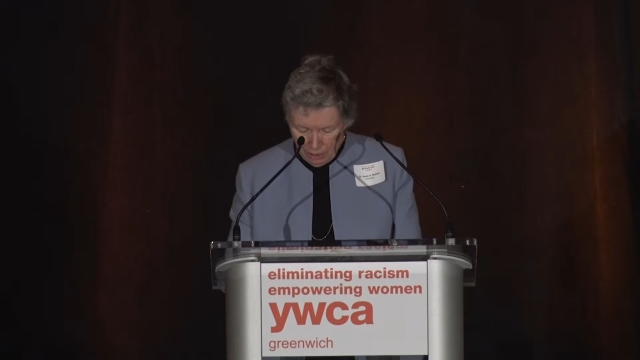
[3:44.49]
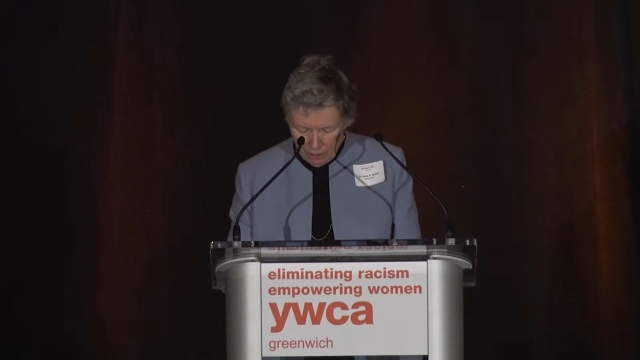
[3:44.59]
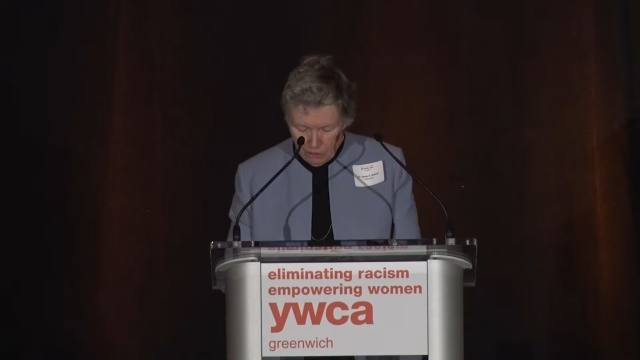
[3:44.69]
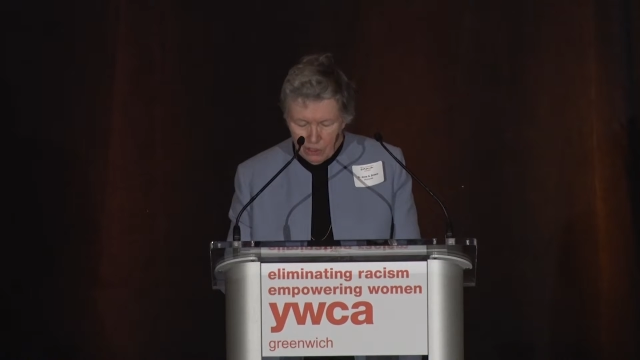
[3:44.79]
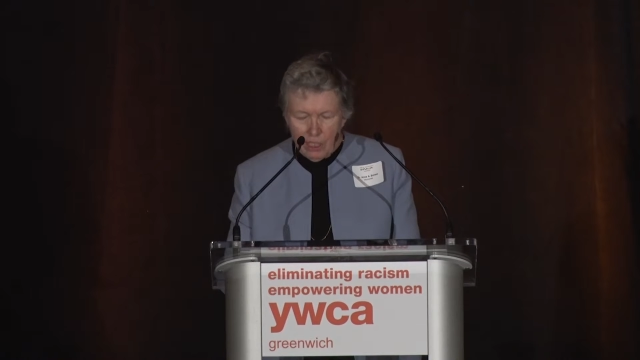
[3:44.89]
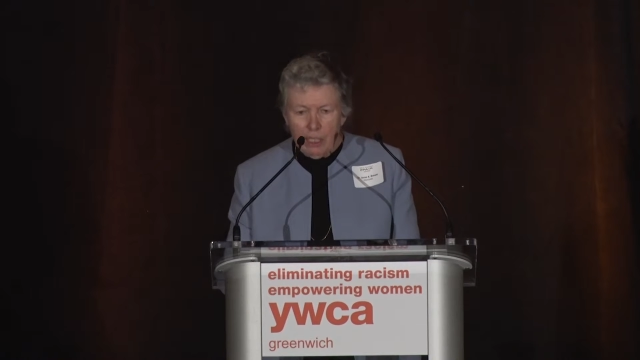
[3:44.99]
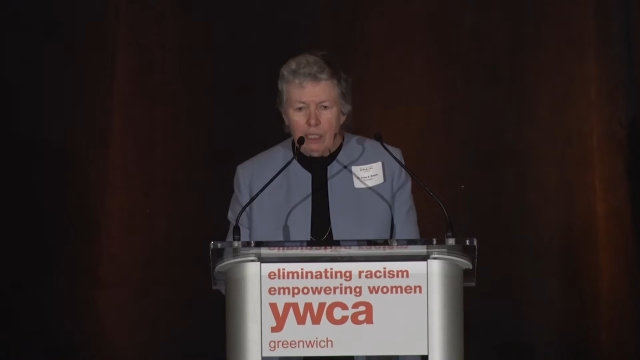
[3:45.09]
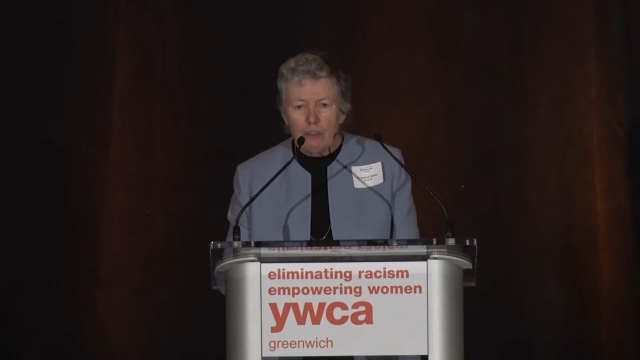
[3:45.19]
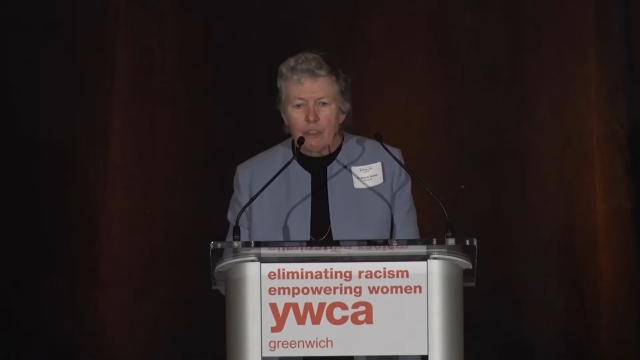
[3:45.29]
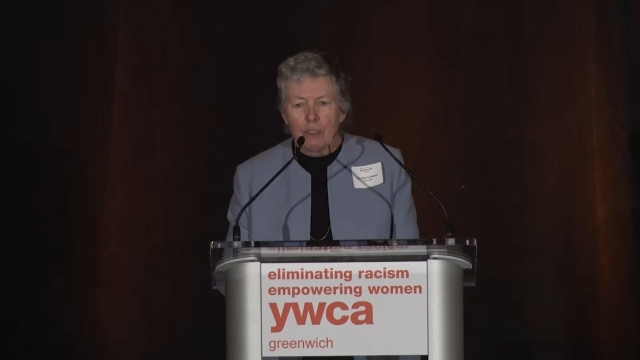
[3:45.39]
is
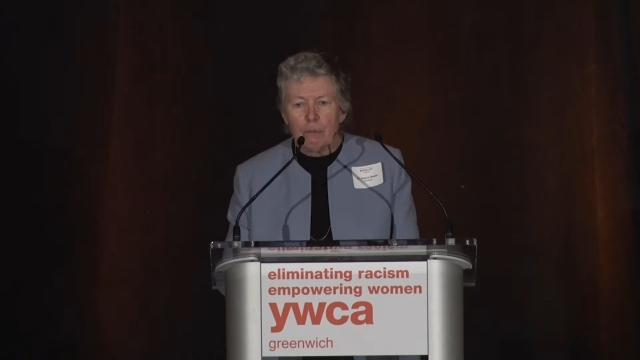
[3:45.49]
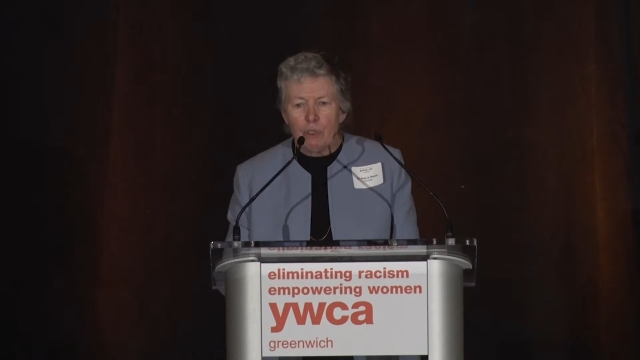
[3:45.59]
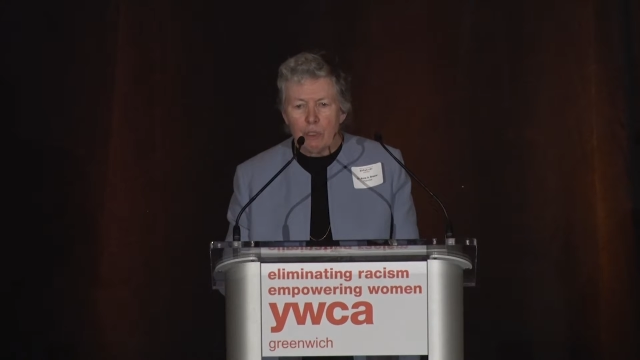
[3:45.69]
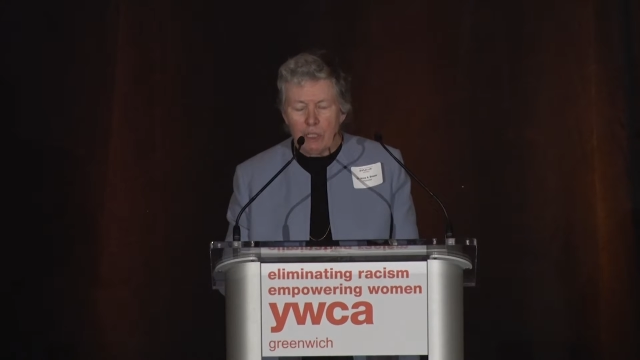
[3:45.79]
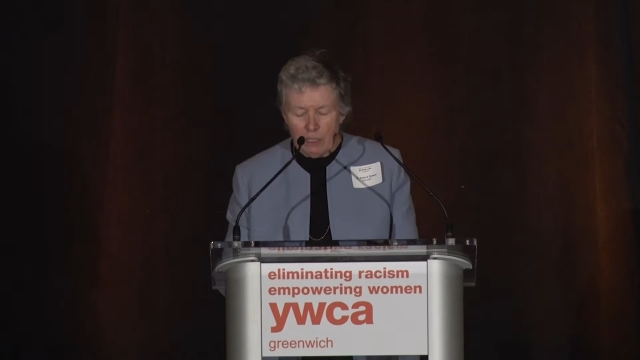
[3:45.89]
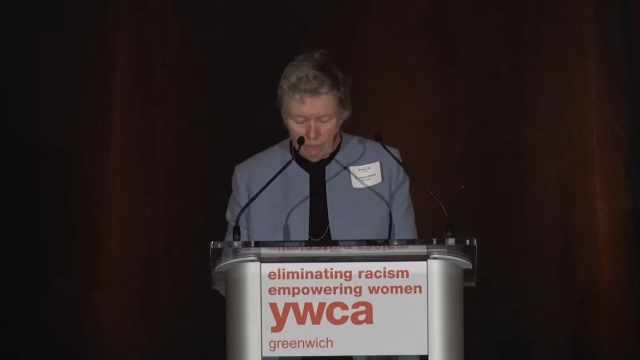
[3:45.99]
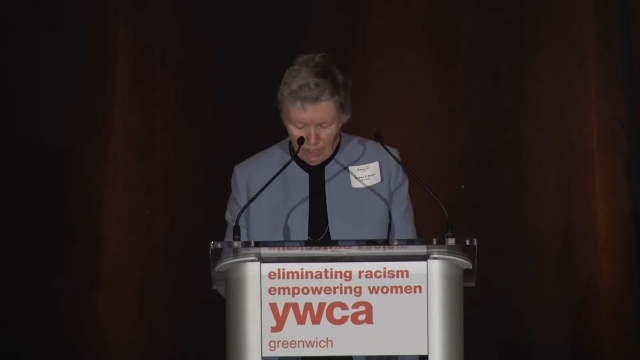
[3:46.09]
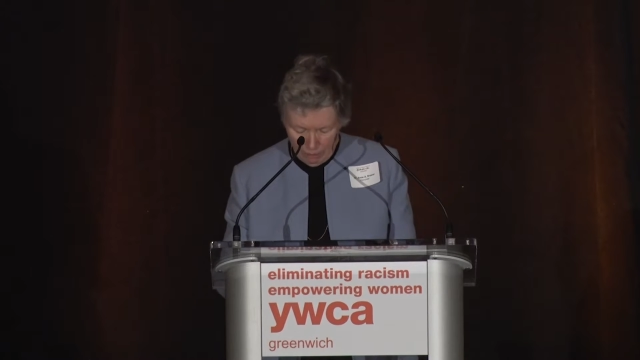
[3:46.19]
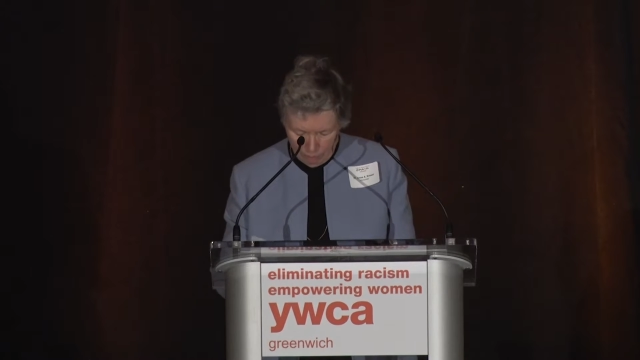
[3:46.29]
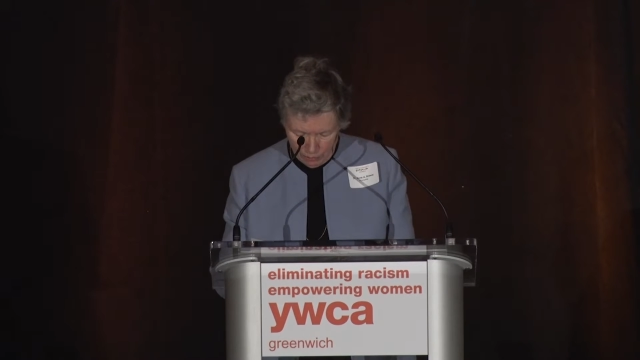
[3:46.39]
key to community
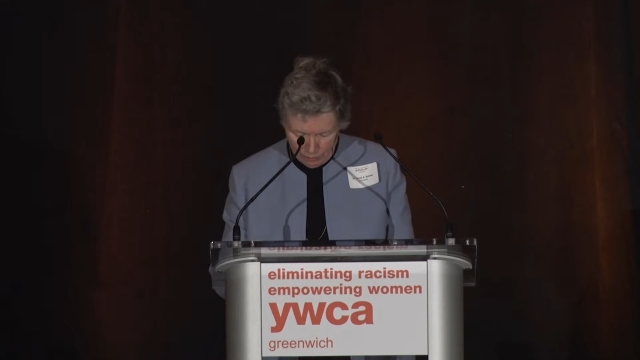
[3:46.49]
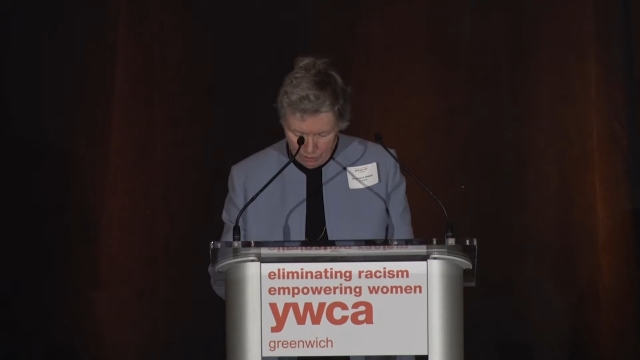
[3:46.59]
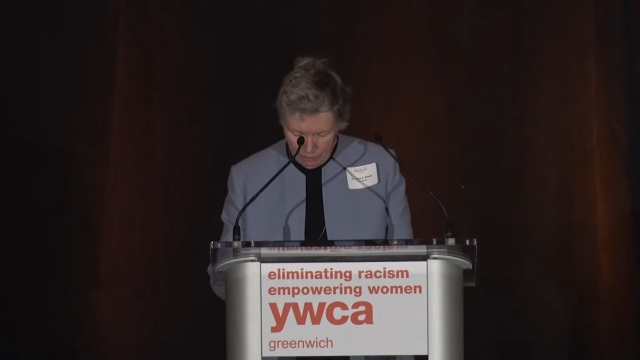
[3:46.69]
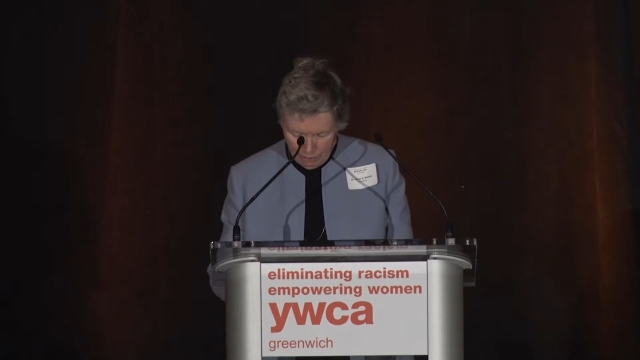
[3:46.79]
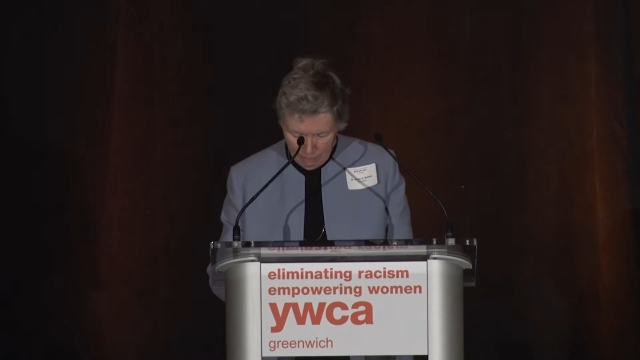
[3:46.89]
development.